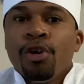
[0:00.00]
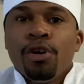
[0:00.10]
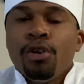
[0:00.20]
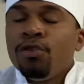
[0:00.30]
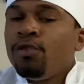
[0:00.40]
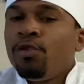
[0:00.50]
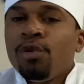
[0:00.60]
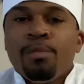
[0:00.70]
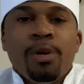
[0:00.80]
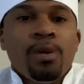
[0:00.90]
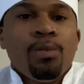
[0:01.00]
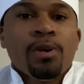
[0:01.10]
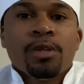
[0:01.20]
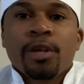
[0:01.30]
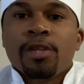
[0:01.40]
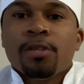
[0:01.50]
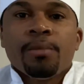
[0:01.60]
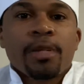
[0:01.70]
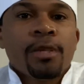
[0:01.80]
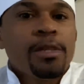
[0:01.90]
You don't want to be the one to get
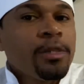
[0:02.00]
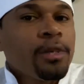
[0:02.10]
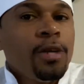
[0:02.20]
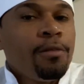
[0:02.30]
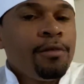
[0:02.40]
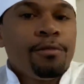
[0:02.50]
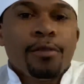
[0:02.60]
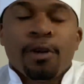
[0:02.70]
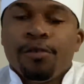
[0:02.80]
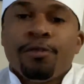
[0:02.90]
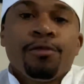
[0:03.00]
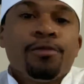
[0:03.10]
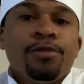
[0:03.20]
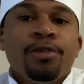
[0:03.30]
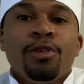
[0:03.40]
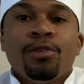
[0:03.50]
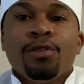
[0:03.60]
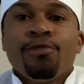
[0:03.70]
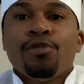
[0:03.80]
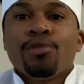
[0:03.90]
somebody sick off your food. You know, your
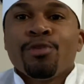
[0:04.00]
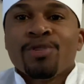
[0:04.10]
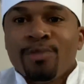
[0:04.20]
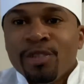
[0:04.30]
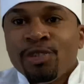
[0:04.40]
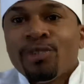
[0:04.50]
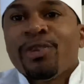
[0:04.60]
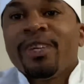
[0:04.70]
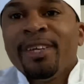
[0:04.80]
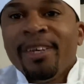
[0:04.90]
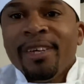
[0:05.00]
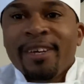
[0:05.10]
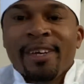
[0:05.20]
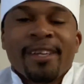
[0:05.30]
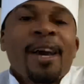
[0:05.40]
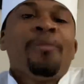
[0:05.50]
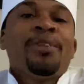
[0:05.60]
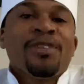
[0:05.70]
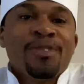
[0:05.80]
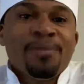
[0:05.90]
food's supposed to bring joy and
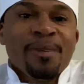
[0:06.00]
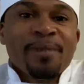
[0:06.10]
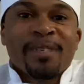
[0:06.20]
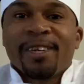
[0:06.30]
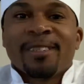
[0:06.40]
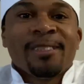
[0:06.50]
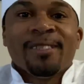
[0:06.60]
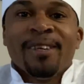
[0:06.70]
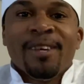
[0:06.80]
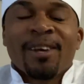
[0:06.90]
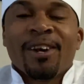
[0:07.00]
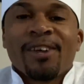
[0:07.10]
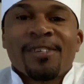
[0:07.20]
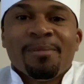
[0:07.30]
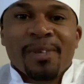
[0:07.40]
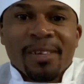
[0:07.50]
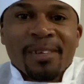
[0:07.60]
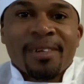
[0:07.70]
happiness to people, not cost them ill.